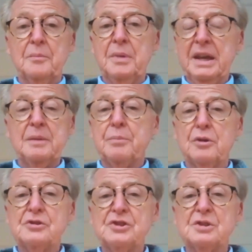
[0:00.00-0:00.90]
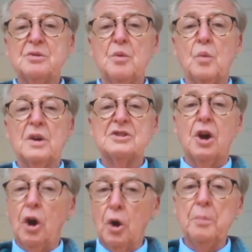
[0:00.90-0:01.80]
Being in person was a
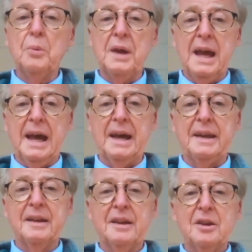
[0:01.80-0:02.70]
hope we had,